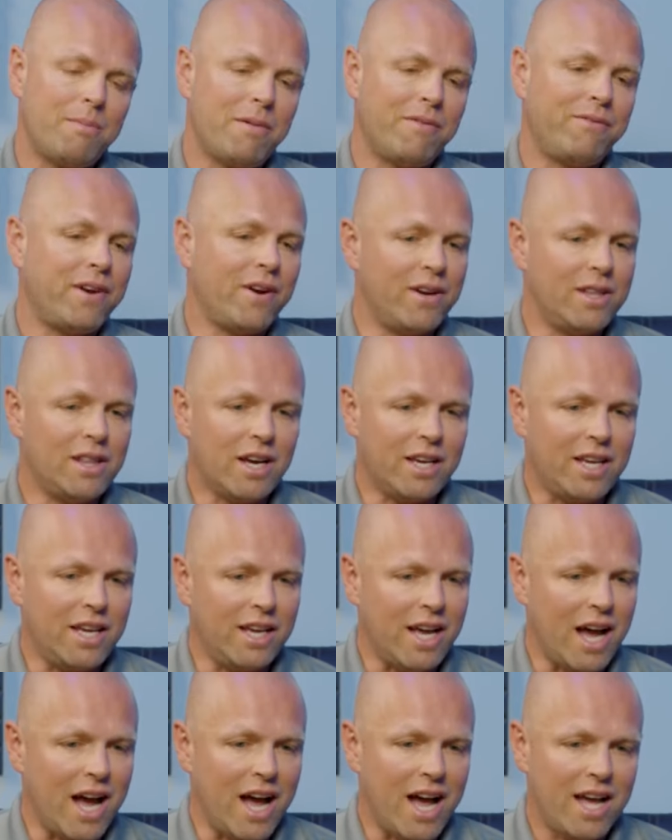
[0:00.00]
I'm a very lucky
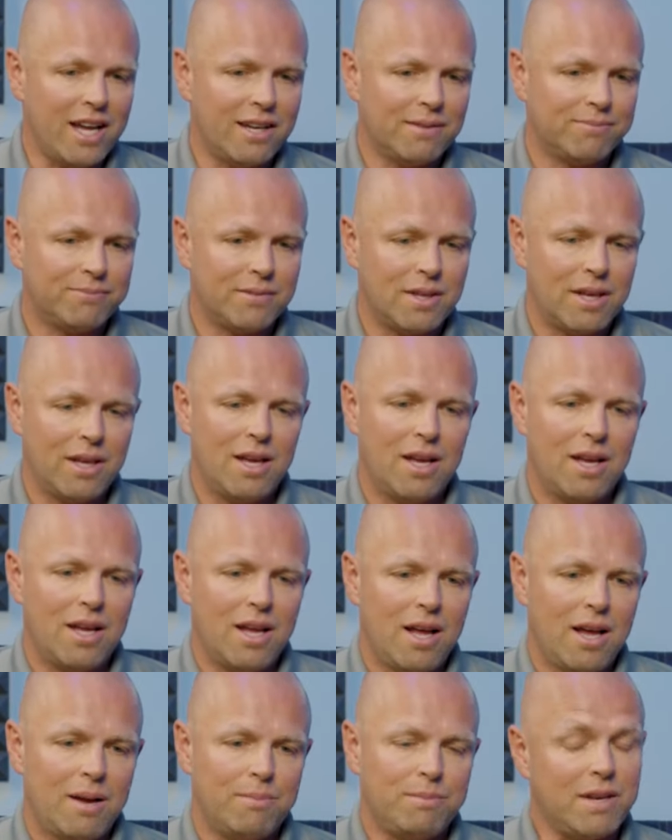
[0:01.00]
guy.
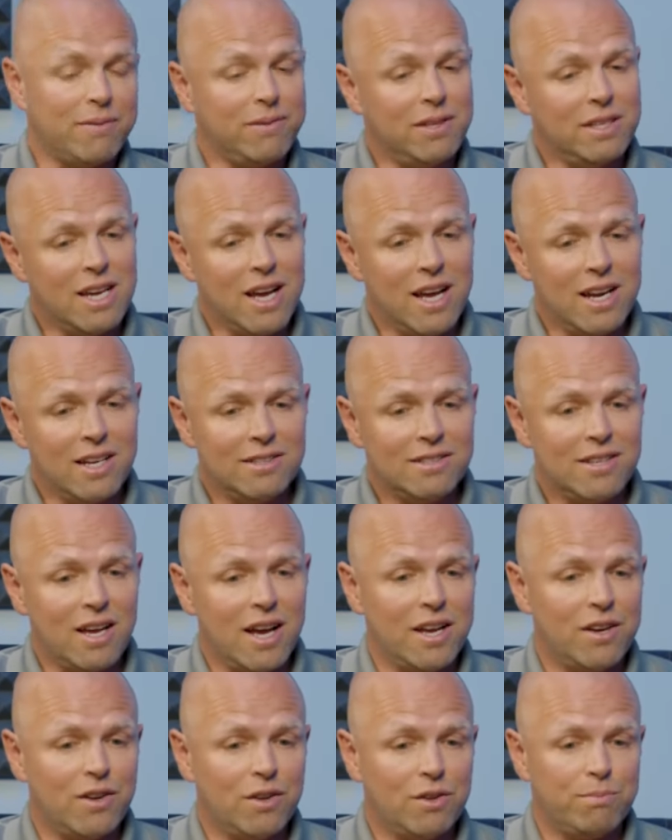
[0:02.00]
I'm definitely not
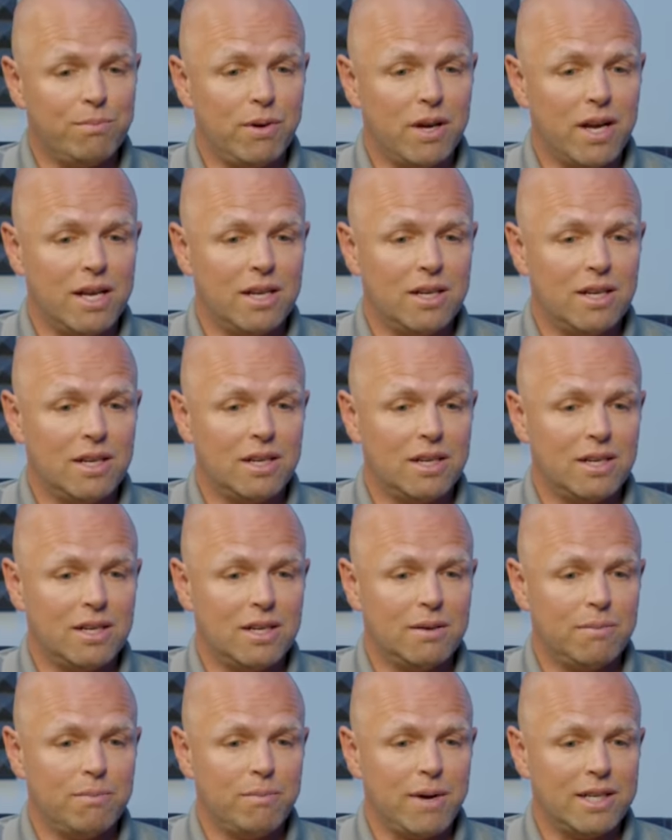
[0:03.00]
entitled, but
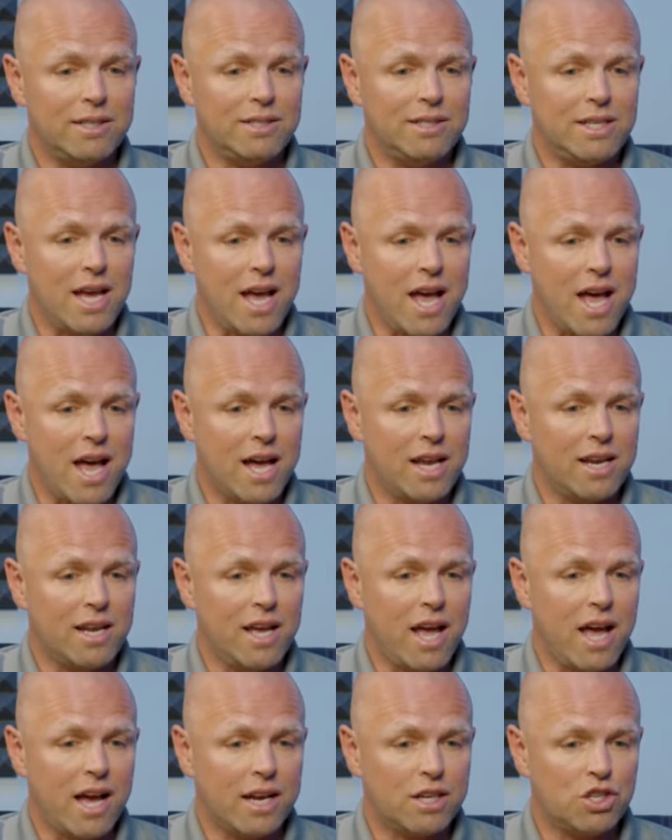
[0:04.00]
my dad
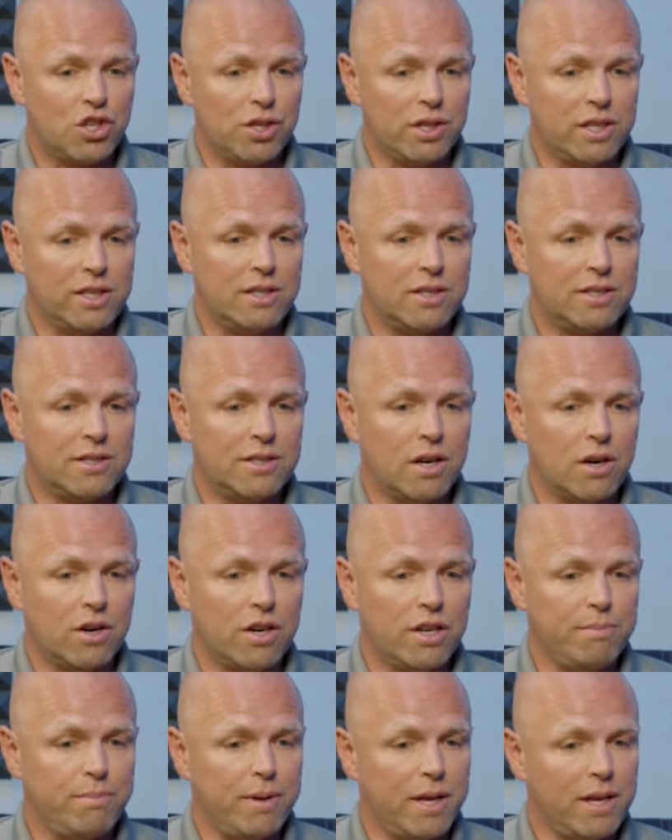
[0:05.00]
actually
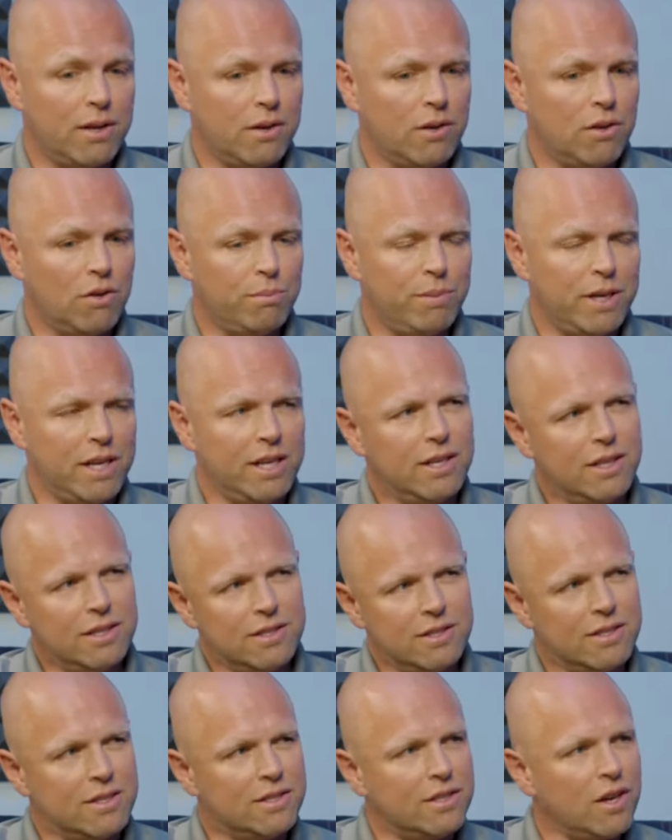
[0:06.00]
started Pinnacle, but he
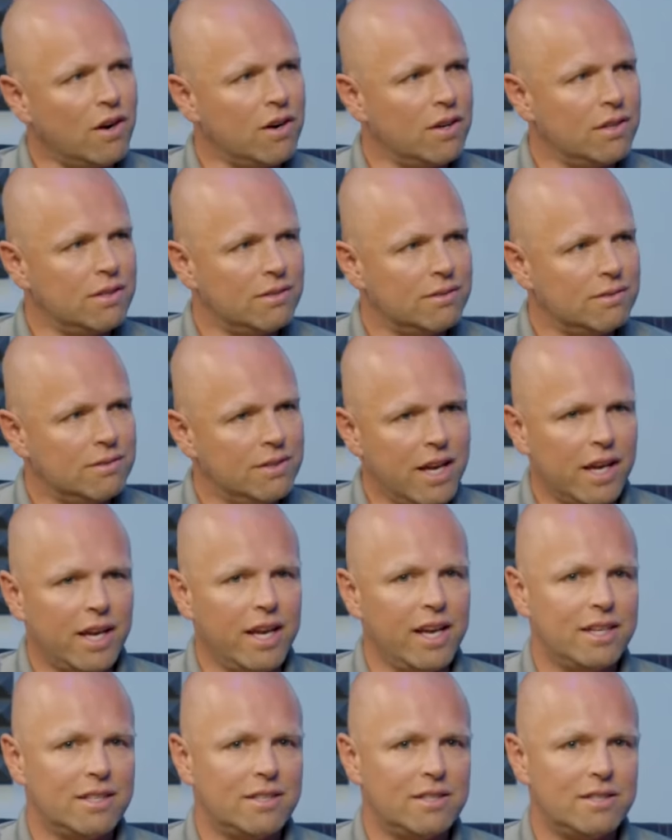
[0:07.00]
didn't start
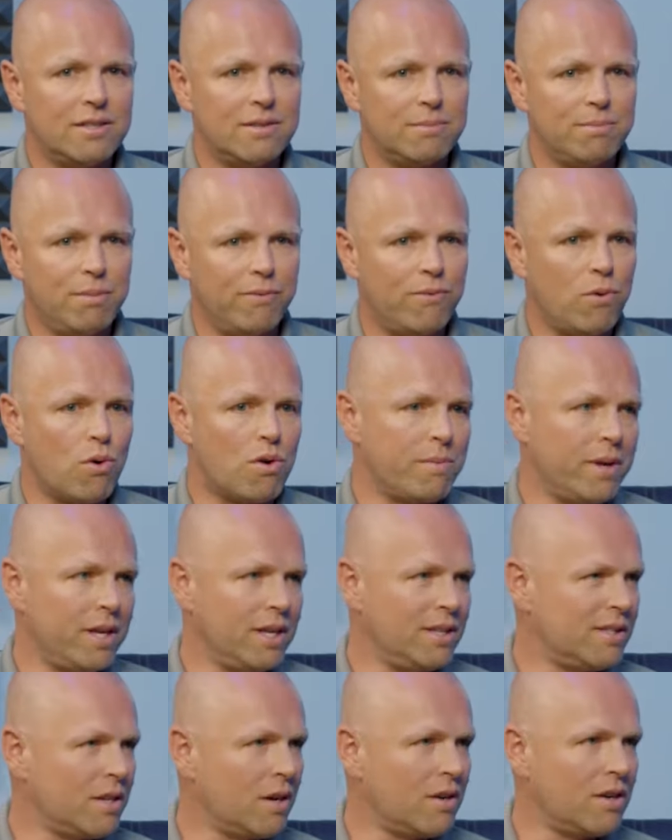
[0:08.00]
decades before me.
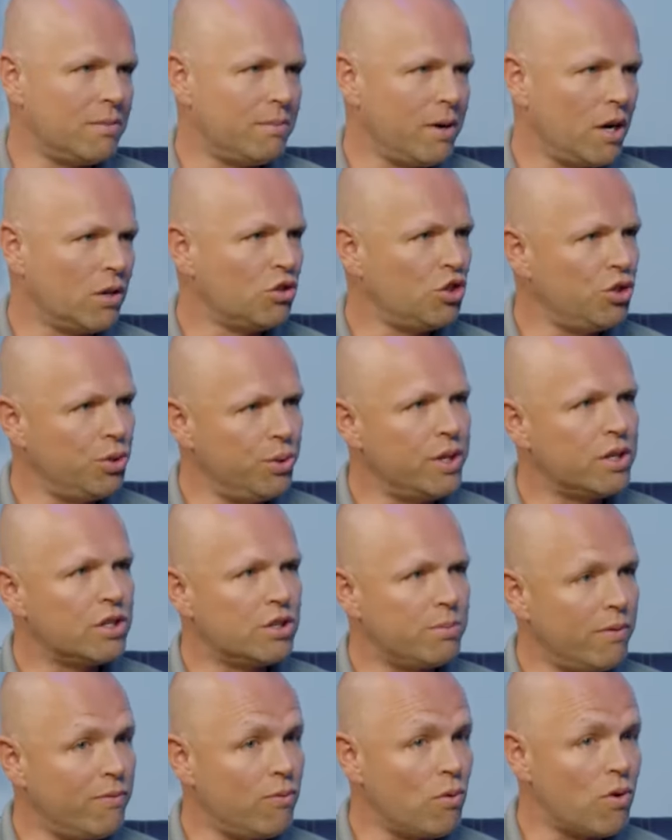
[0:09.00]
He started about two
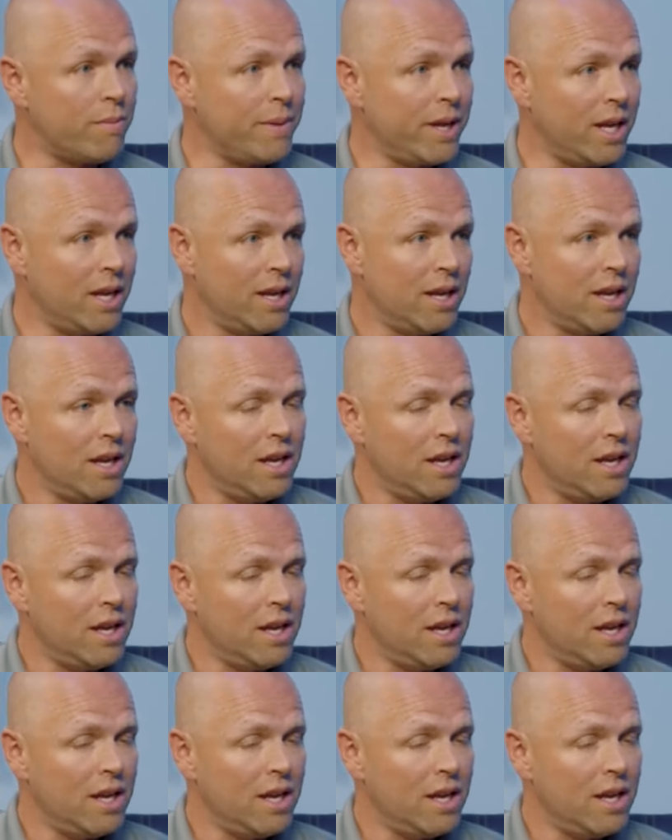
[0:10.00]
years before me.